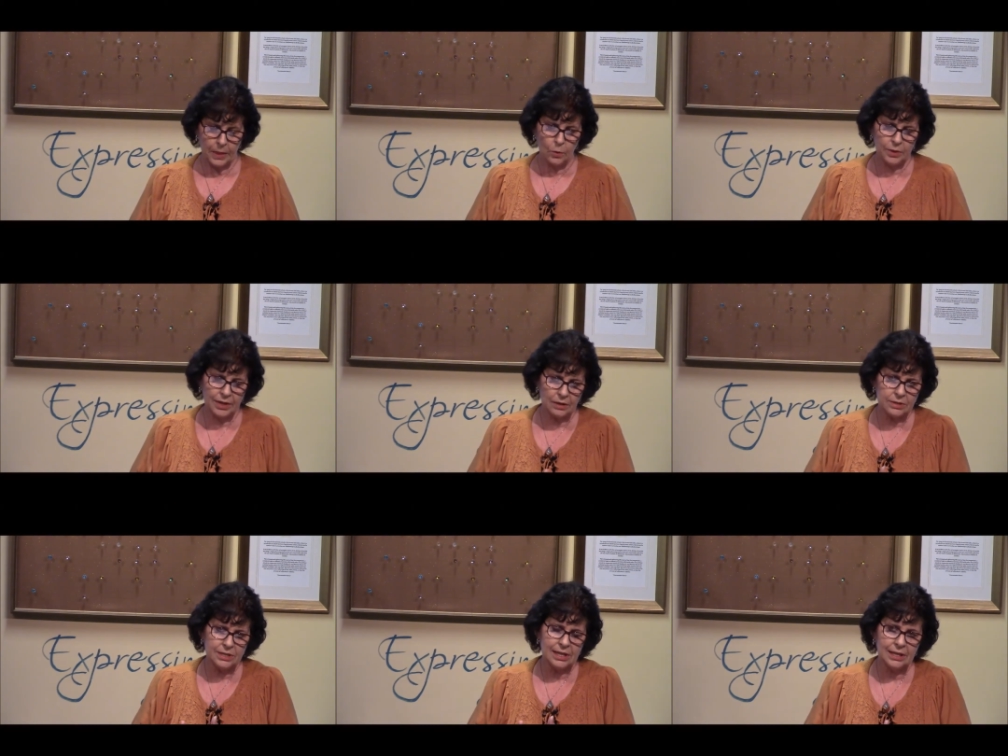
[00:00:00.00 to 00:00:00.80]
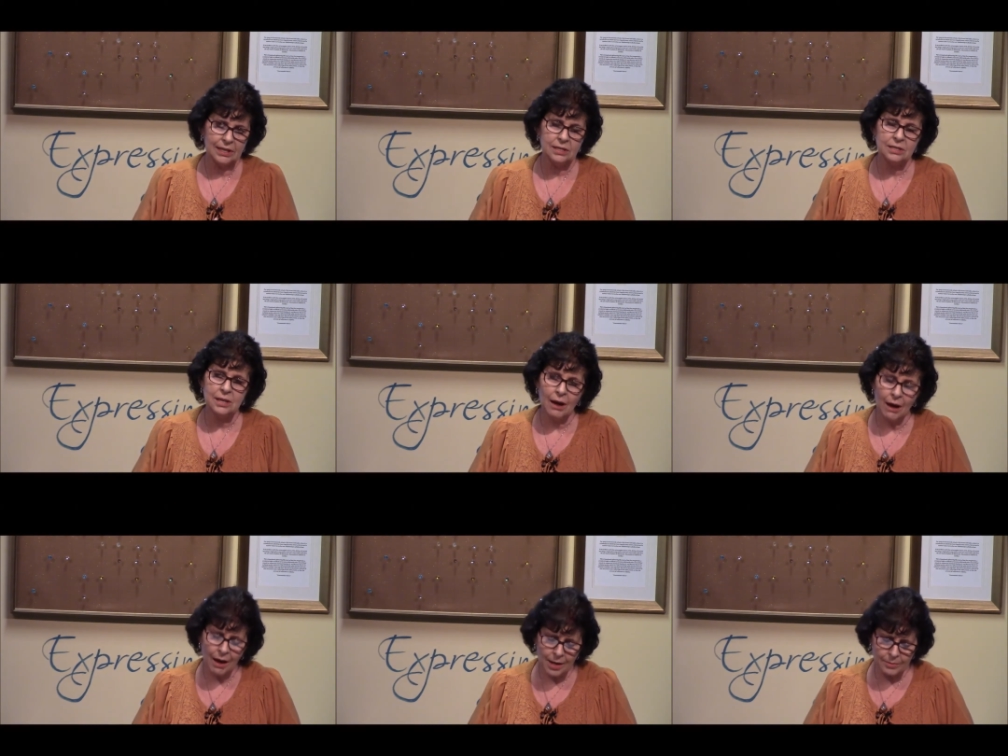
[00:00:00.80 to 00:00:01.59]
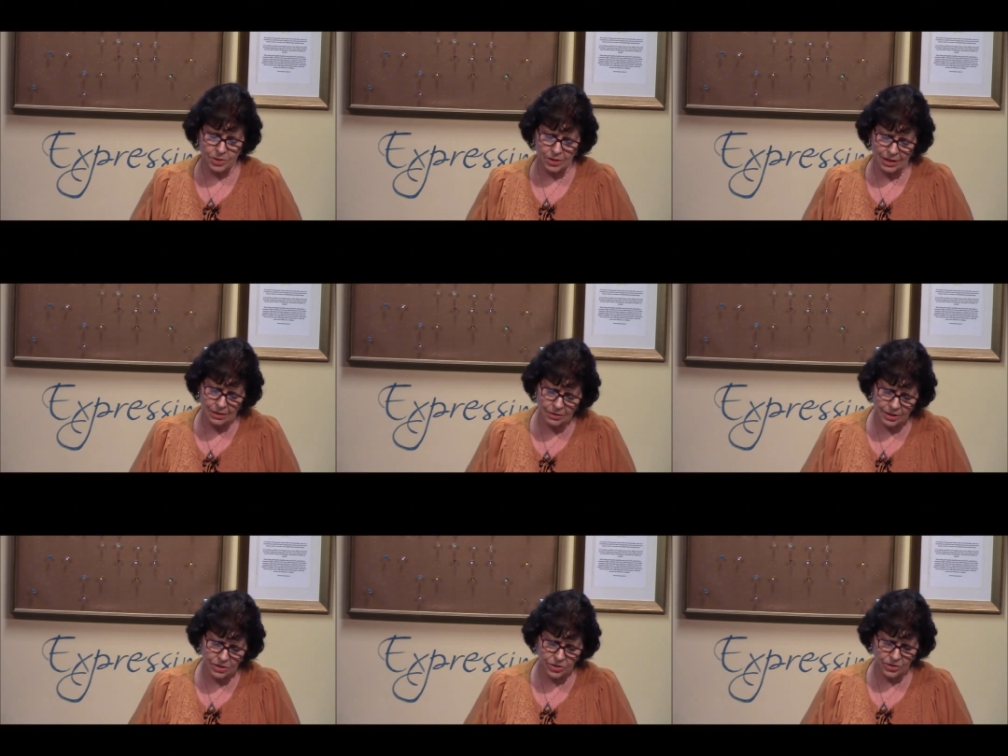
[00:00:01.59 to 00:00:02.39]
Without taking time to enter
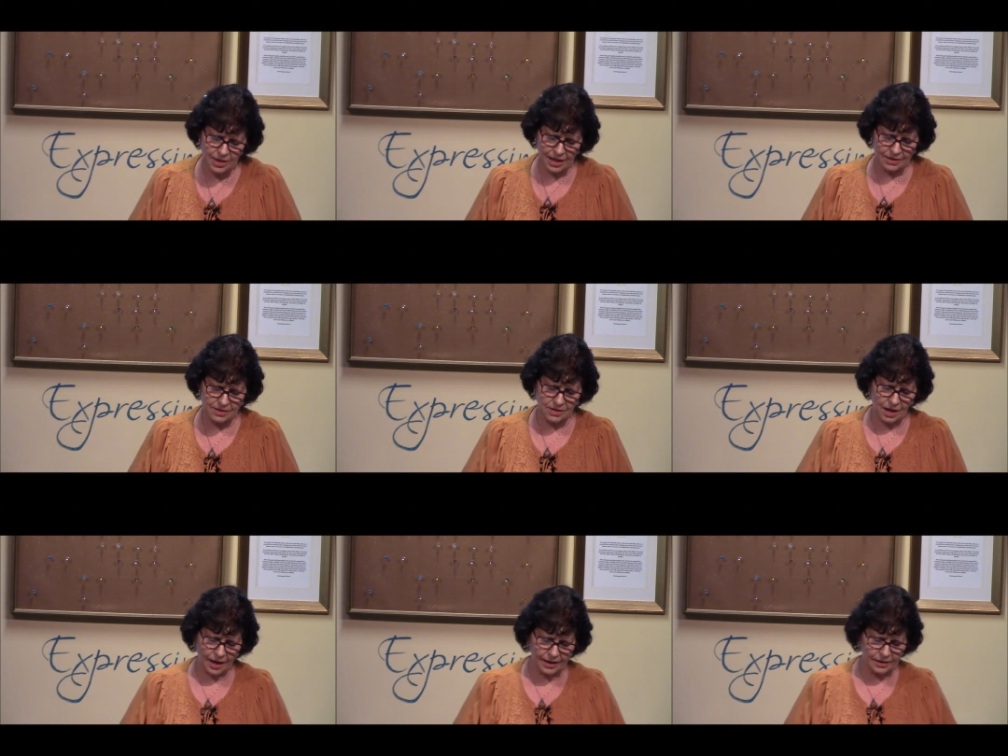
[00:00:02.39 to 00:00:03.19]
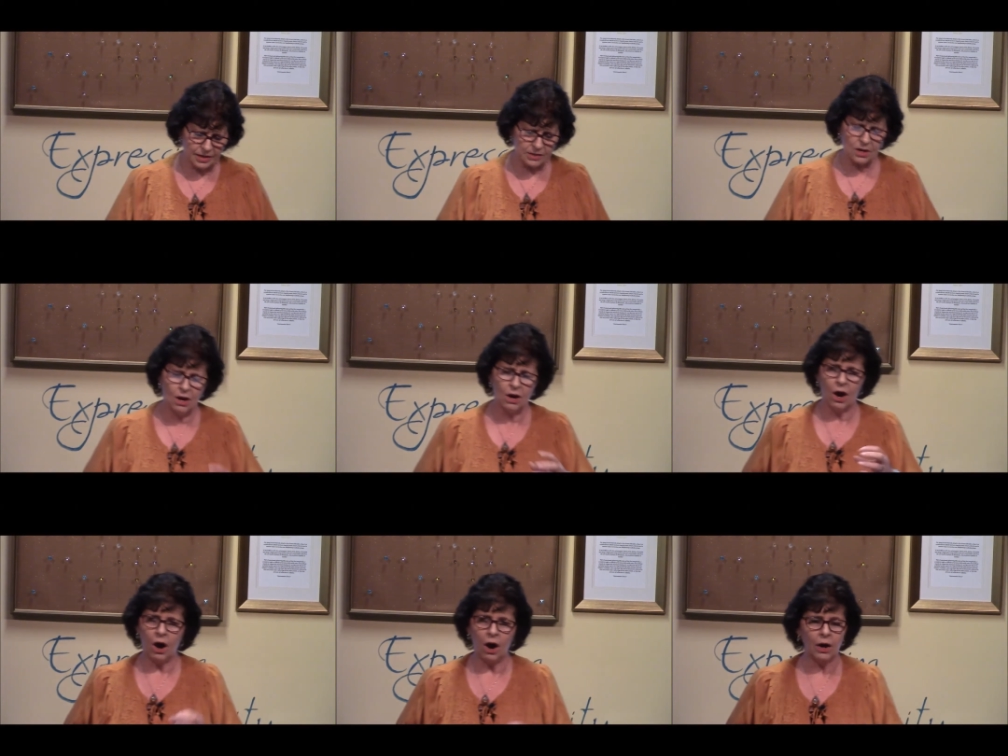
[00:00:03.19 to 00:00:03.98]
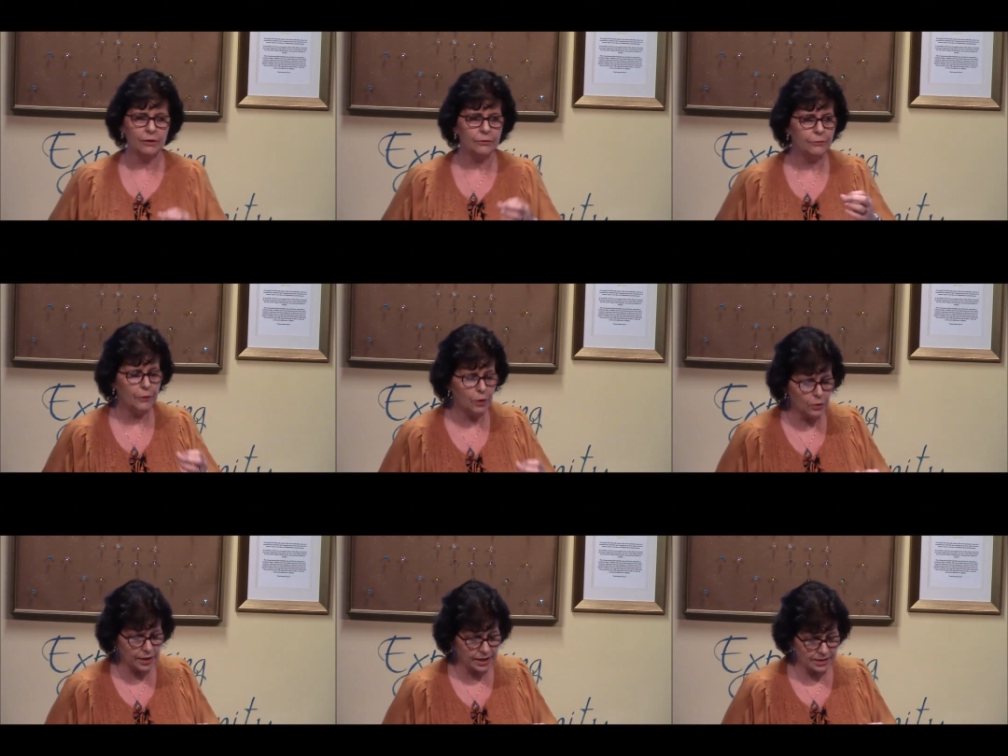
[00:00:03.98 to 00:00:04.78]
into that silence, our
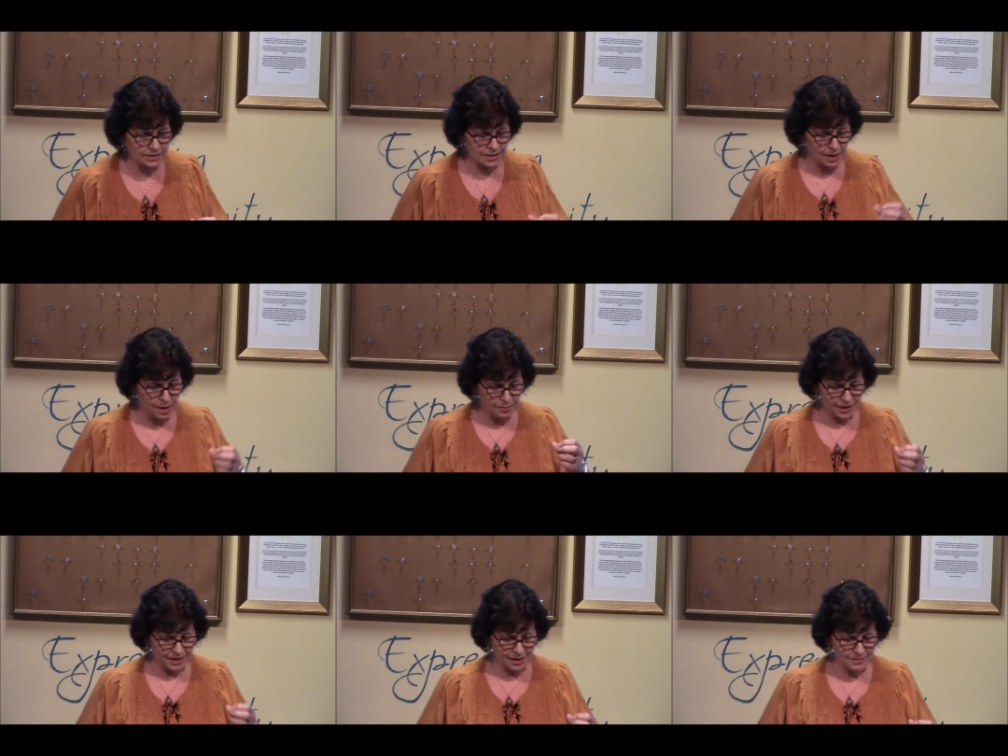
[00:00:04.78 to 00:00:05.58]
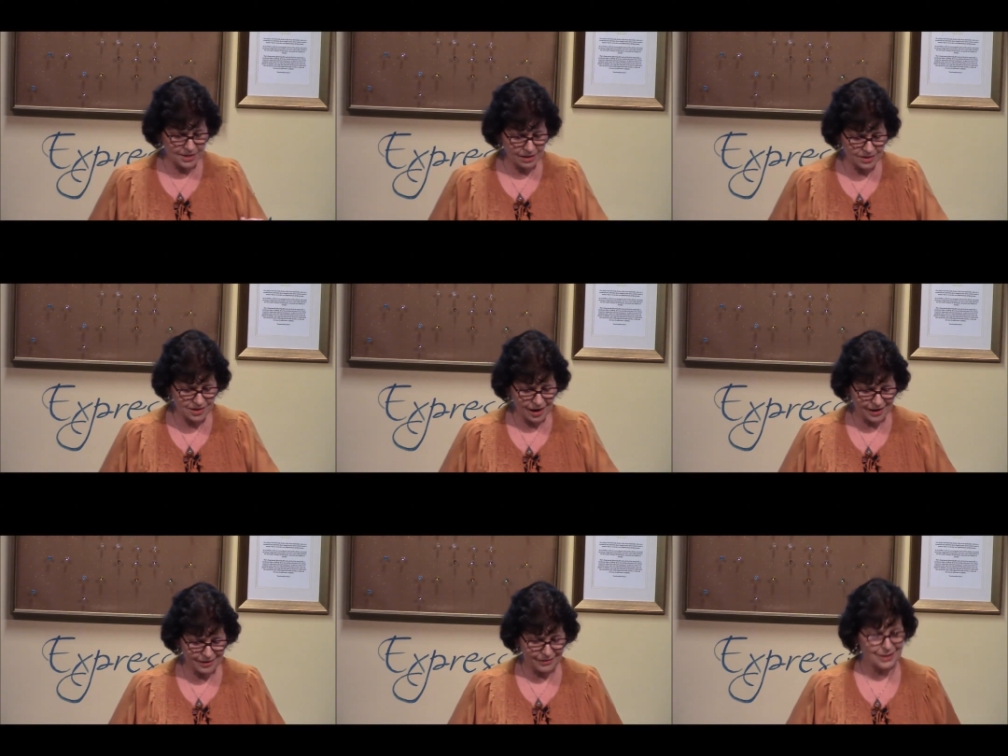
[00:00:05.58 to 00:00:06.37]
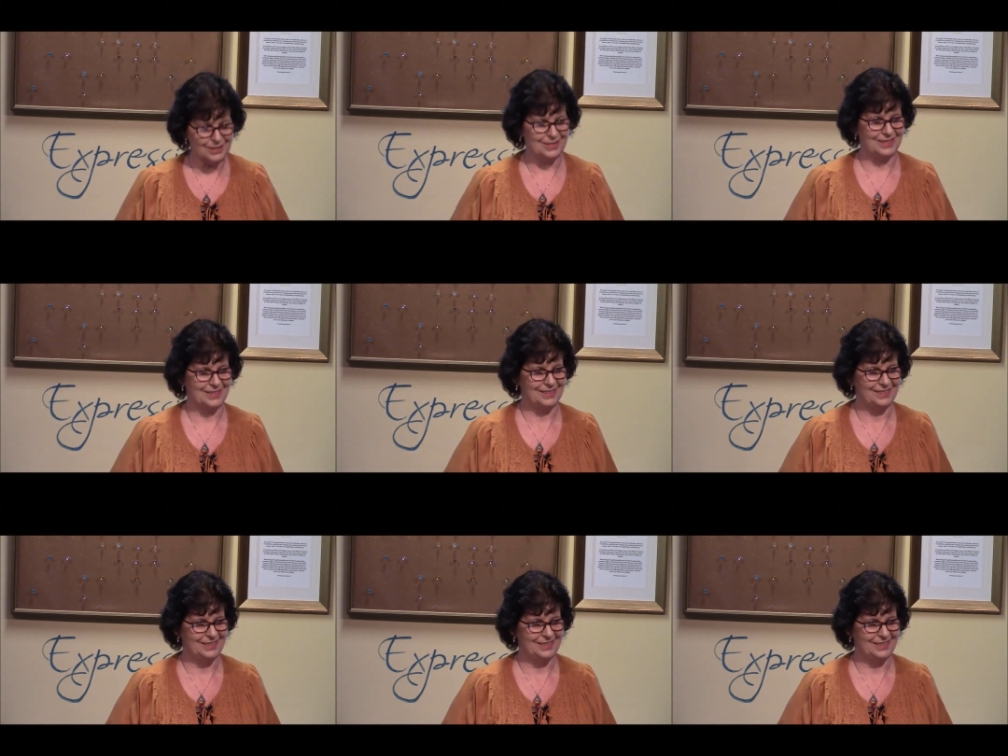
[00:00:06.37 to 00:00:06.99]
focus becomes outside of us.